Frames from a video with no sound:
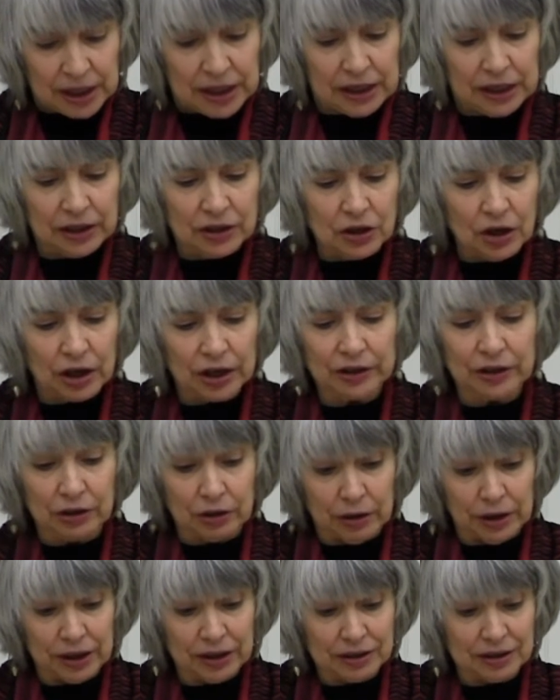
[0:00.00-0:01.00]

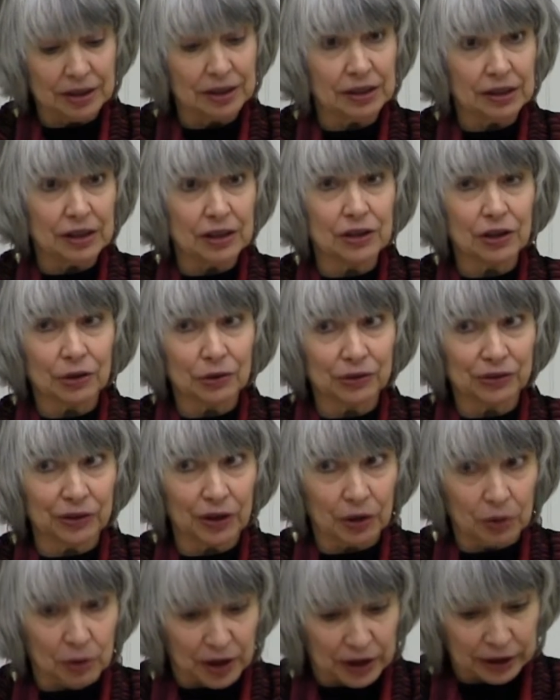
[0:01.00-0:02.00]
inaugurate the
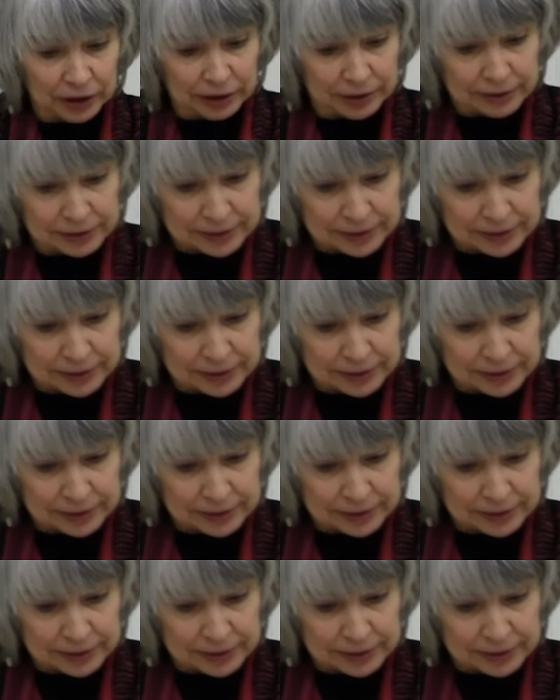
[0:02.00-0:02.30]
ecozoic